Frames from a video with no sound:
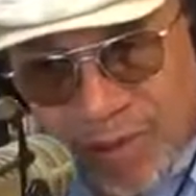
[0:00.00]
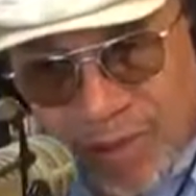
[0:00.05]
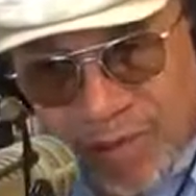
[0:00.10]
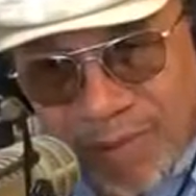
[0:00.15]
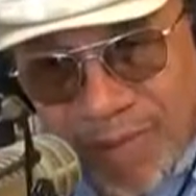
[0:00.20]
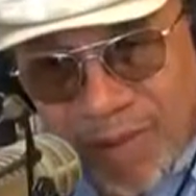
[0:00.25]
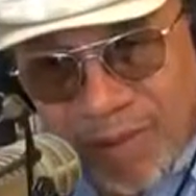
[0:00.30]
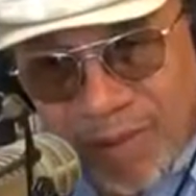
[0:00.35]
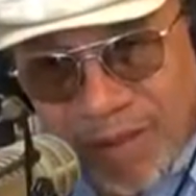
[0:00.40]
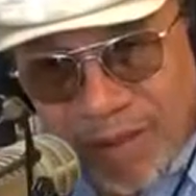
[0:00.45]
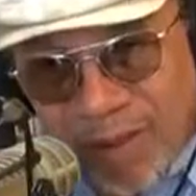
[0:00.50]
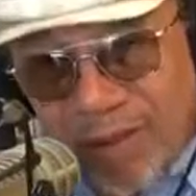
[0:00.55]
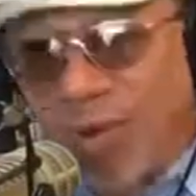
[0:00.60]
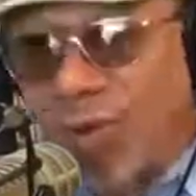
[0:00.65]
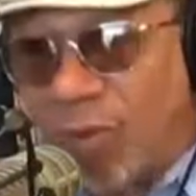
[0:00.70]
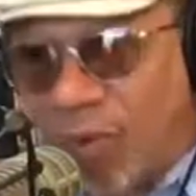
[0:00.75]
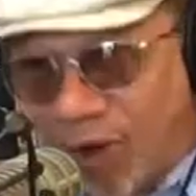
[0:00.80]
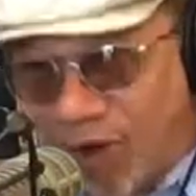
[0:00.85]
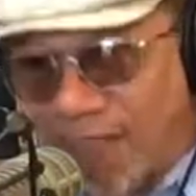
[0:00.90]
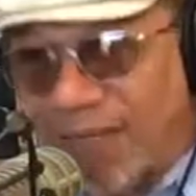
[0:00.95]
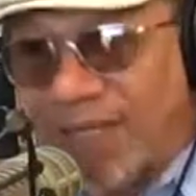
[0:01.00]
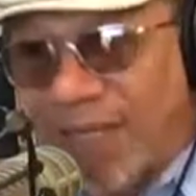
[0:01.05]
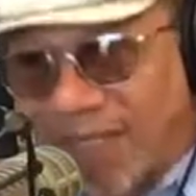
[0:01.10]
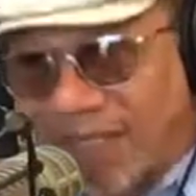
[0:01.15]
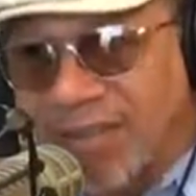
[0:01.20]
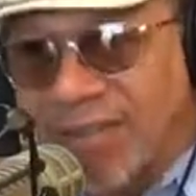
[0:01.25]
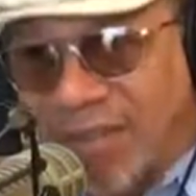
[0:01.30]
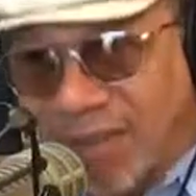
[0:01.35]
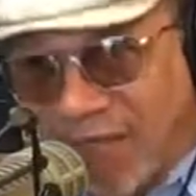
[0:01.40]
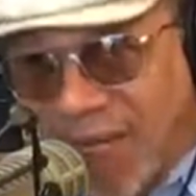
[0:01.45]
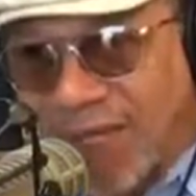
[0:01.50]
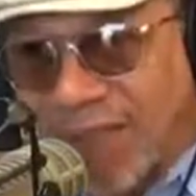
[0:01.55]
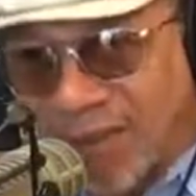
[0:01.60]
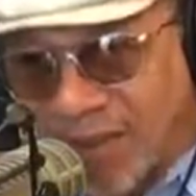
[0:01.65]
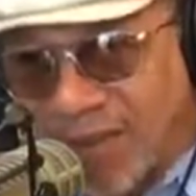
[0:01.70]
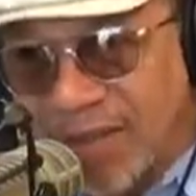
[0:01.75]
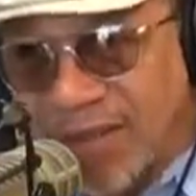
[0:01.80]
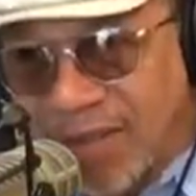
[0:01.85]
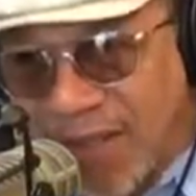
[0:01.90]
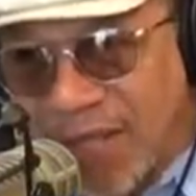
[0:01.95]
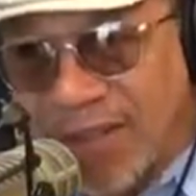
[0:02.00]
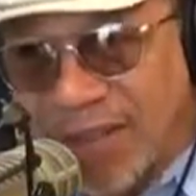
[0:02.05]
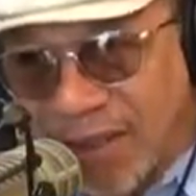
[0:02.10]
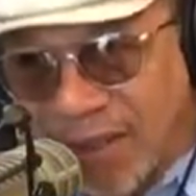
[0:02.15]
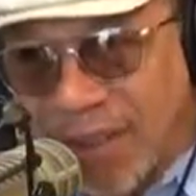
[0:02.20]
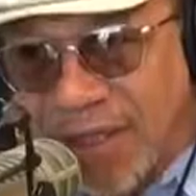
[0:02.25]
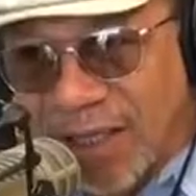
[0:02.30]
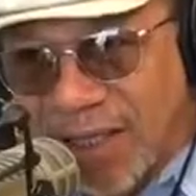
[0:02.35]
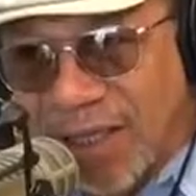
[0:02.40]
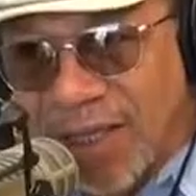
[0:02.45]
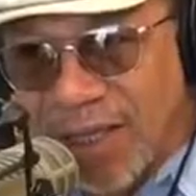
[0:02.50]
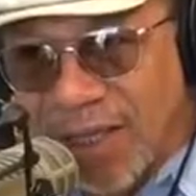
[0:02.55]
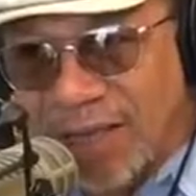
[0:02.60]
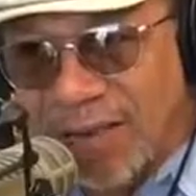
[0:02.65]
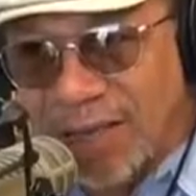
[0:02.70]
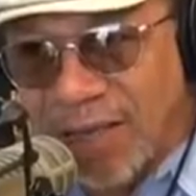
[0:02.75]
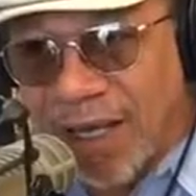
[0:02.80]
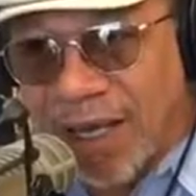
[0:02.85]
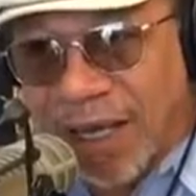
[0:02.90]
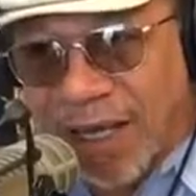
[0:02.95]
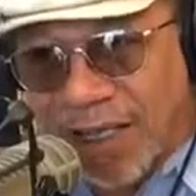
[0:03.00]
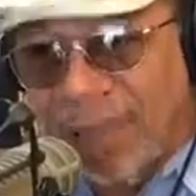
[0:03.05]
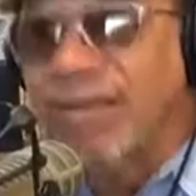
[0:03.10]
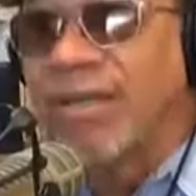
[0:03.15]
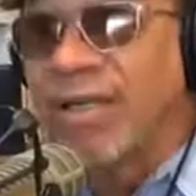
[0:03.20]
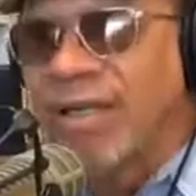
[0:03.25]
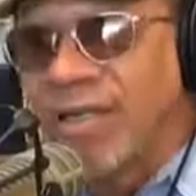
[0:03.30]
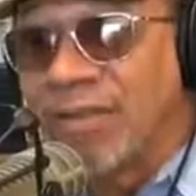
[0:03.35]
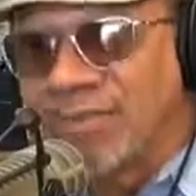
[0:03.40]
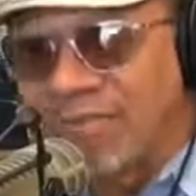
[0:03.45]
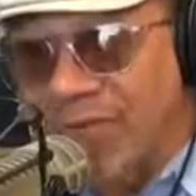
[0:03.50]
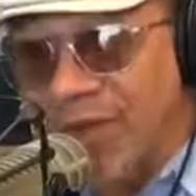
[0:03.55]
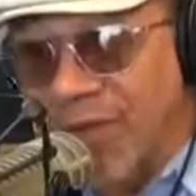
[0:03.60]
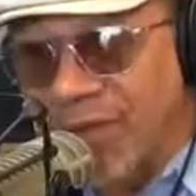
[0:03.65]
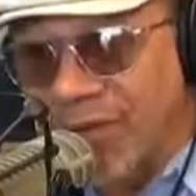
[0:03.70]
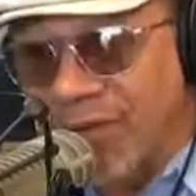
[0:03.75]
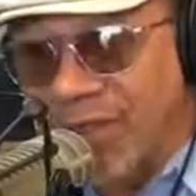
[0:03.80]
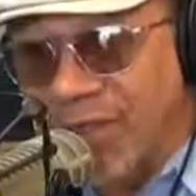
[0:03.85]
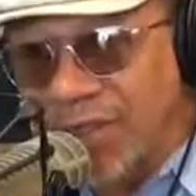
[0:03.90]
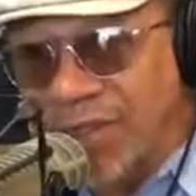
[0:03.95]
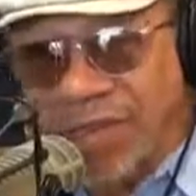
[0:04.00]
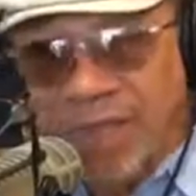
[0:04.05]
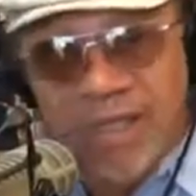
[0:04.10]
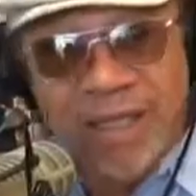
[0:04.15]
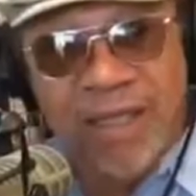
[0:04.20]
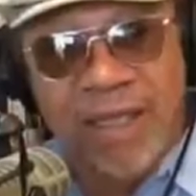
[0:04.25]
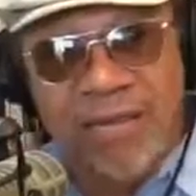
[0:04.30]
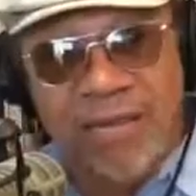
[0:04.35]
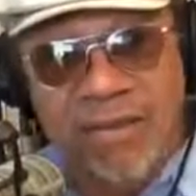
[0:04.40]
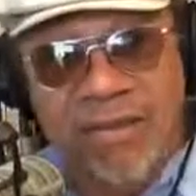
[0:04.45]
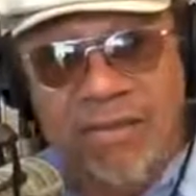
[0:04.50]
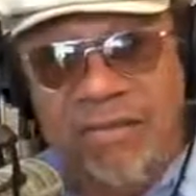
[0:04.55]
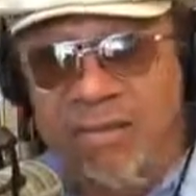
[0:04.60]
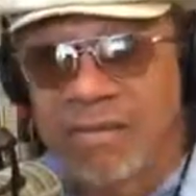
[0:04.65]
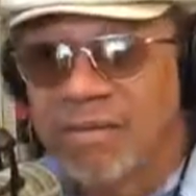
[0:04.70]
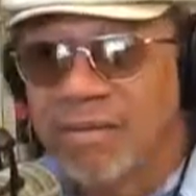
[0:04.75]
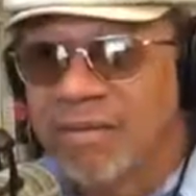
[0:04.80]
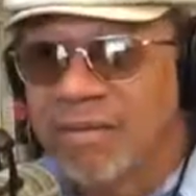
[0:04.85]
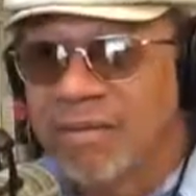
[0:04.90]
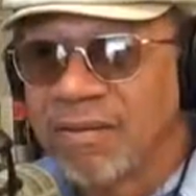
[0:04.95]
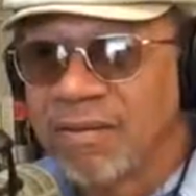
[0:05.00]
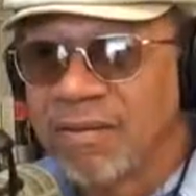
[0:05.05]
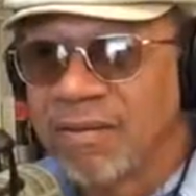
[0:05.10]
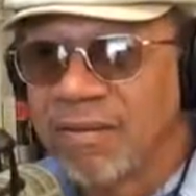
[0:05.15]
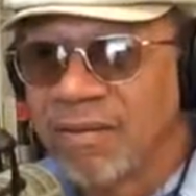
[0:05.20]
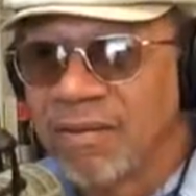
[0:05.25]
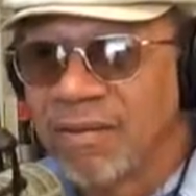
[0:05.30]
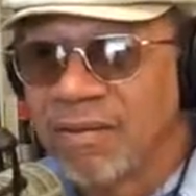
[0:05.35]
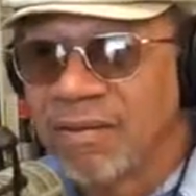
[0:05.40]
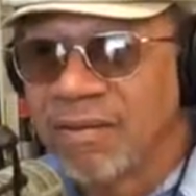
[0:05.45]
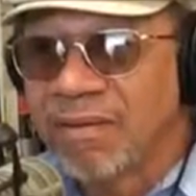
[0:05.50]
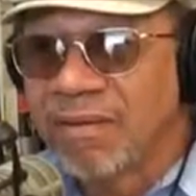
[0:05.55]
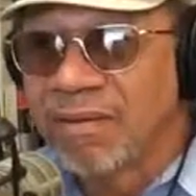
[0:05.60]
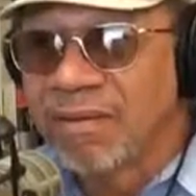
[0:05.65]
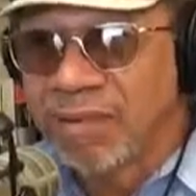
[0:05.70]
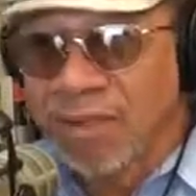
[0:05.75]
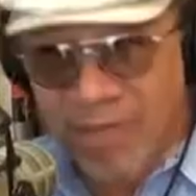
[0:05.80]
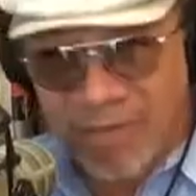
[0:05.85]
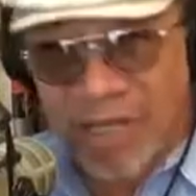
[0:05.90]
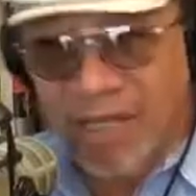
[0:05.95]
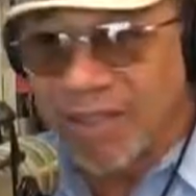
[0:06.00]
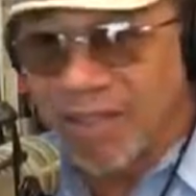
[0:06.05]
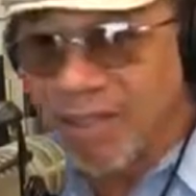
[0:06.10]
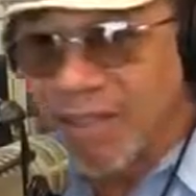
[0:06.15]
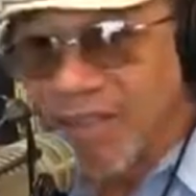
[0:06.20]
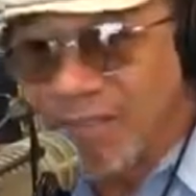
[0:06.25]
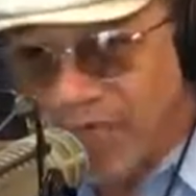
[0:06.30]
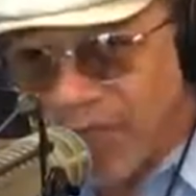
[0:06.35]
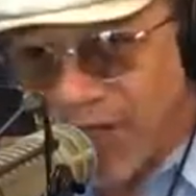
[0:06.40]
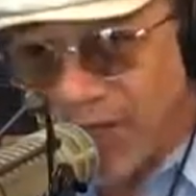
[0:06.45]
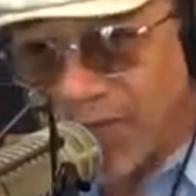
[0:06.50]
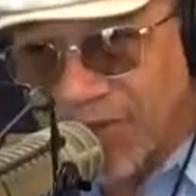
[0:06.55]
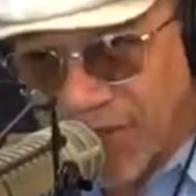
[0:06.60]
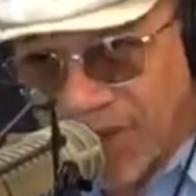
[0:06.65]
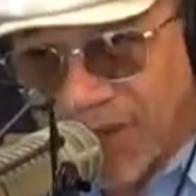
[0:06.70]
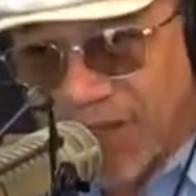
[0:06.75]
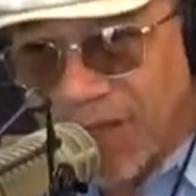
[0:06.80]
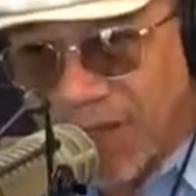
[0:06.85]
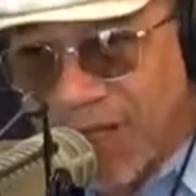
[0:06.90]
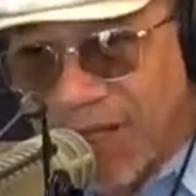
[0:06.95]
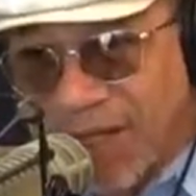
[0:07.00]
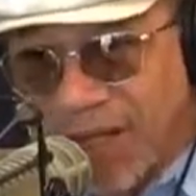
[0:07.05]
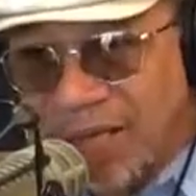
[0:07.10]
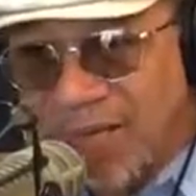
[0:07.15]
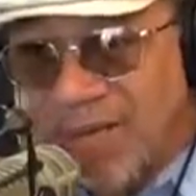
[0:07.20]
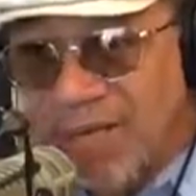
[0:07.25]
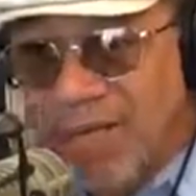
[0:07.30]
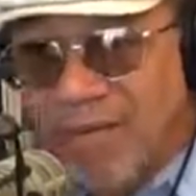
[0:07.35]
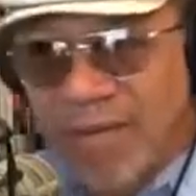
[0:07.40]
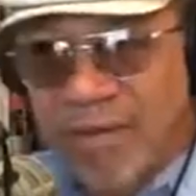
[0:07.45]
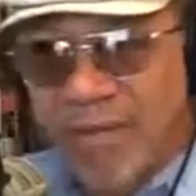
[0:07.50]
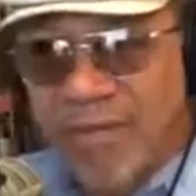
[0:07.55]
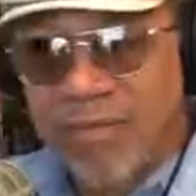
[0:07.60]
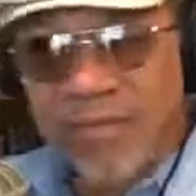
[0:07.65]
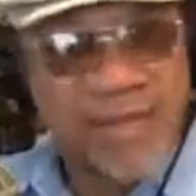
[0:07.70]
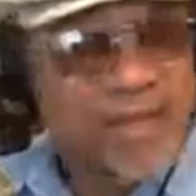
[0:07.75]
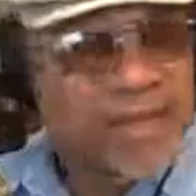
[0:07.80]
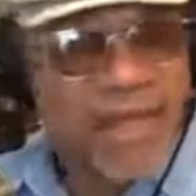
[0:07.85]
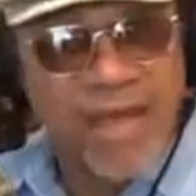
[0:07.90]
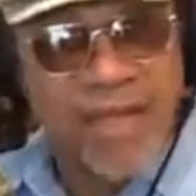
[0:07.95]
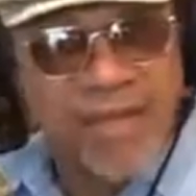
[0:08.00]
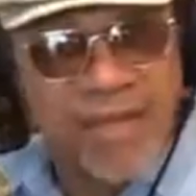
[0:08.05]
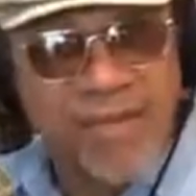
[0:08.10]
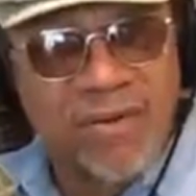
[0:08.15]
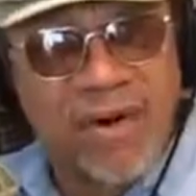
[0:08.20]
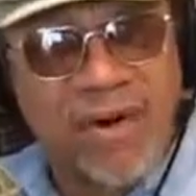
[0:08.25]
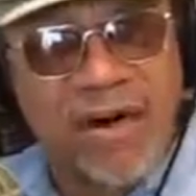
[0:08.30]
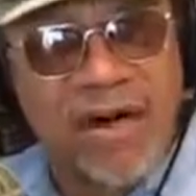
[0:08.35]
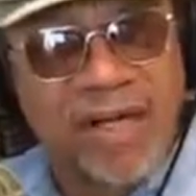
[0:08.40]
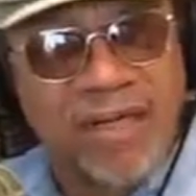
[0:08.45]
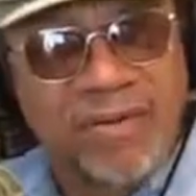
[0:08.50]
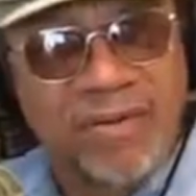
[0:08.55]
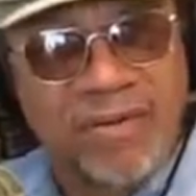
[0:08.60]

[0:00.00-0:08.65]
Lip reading: America who are against the Nazis and the Klan and the Confederates, and then you've got the Confederates and the Klan. Which side are you on?